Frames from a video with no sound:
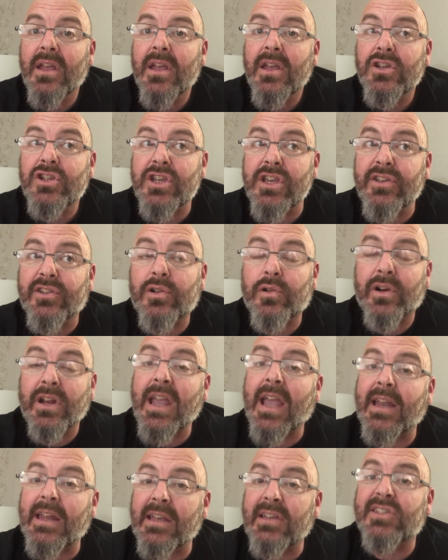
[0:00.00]
She's
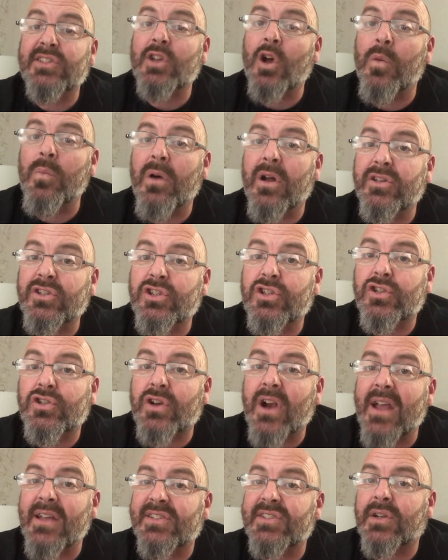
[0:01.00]
creating so much
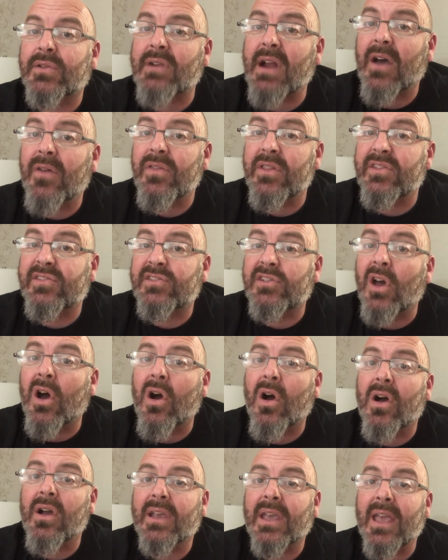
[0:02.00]
stress around this
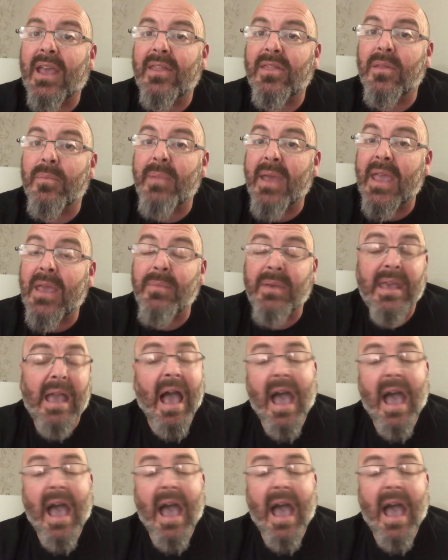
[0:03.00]
dog and the baby.